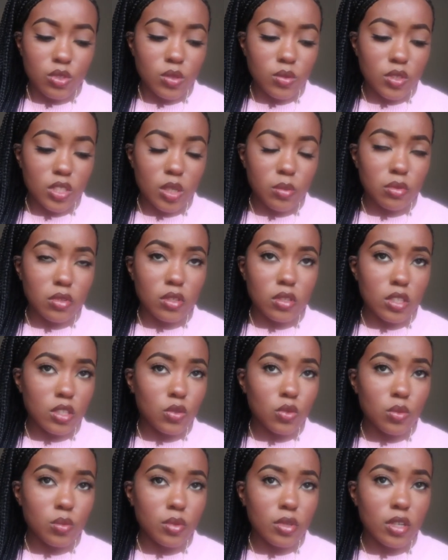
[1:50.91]
some type of
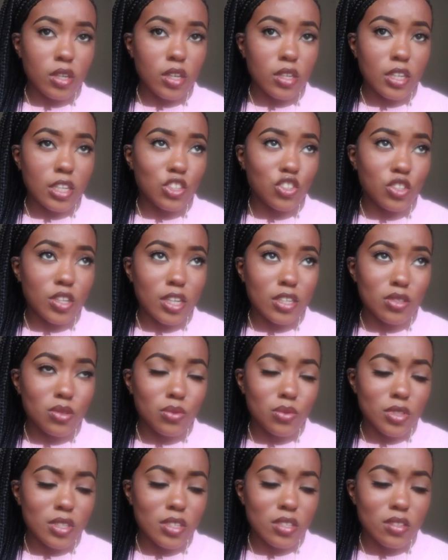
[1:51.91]
coupon. I just got
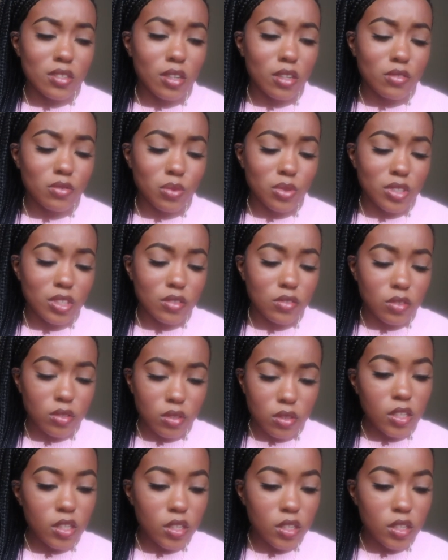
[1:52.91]
two cents off or whatever.